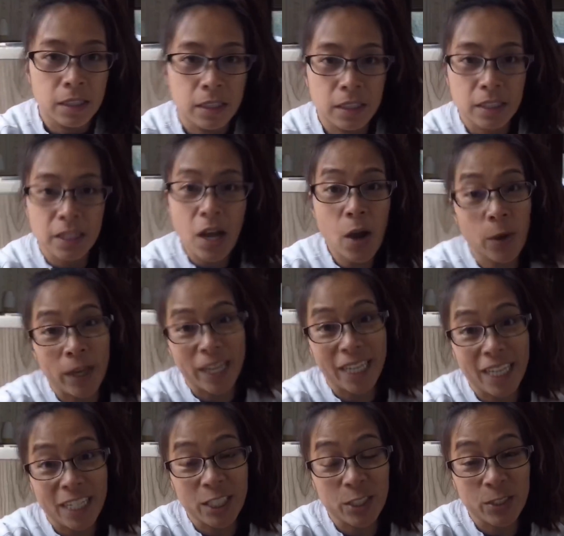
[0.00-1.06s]
Okay, I gotta
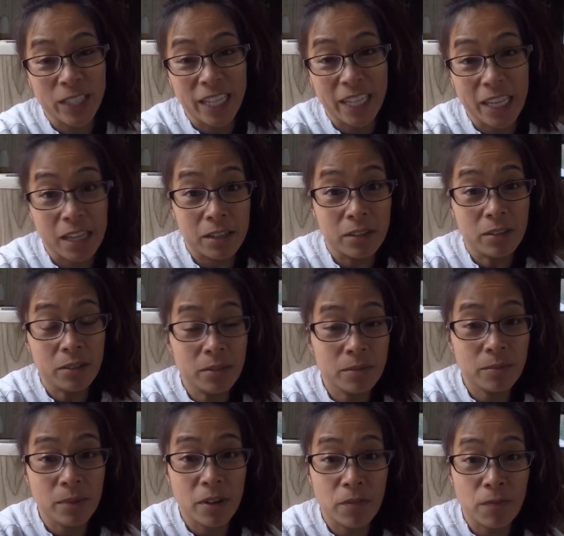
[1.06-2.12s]
do that again. My
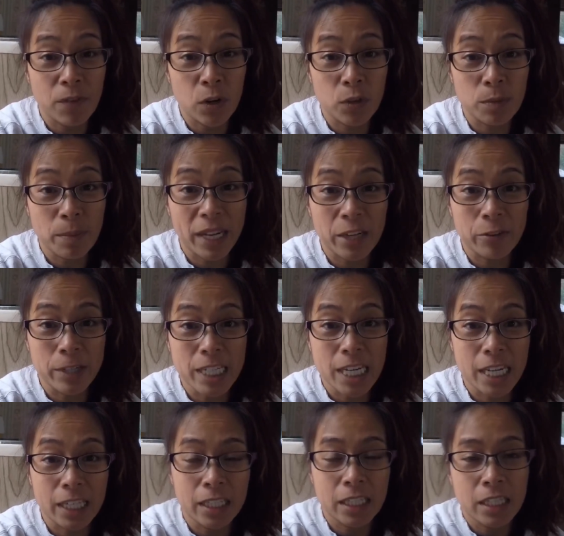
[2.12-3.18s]
phone battery died.
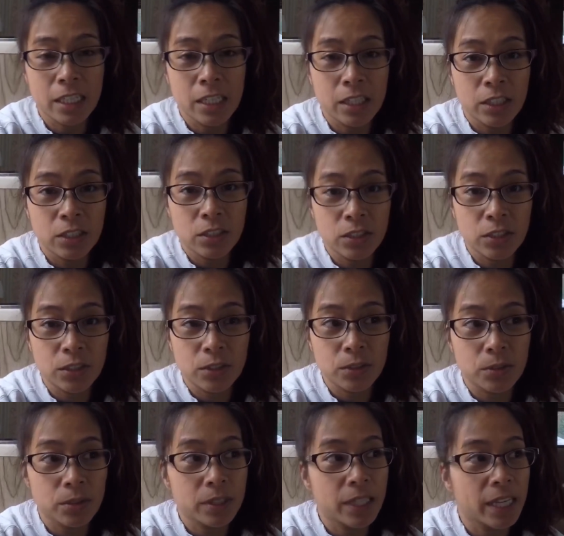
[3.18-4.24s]
So
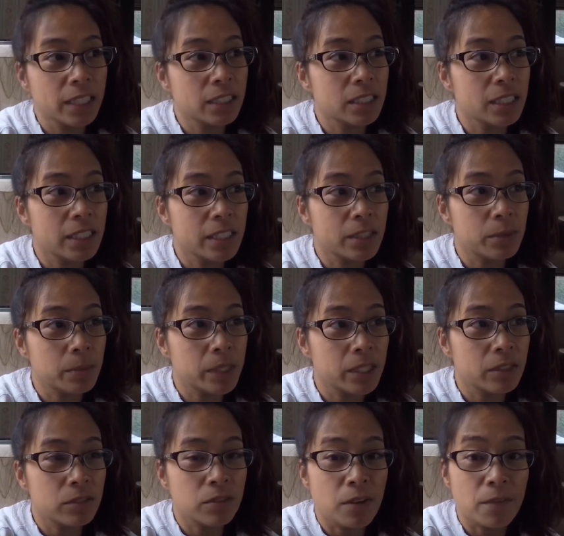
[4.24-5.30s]
that's a little bit of
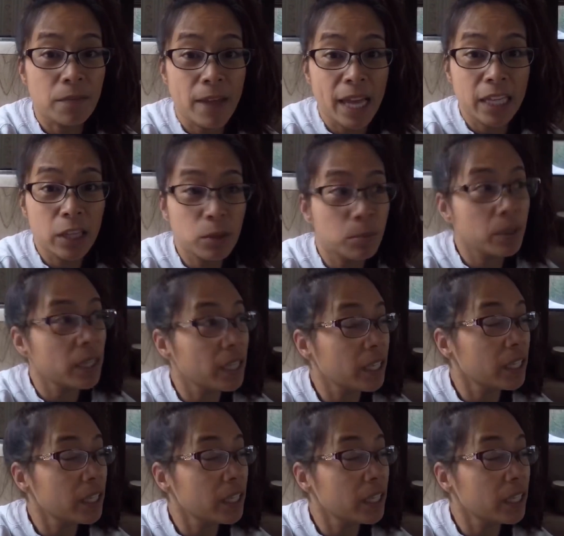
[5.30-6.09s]
vacuuming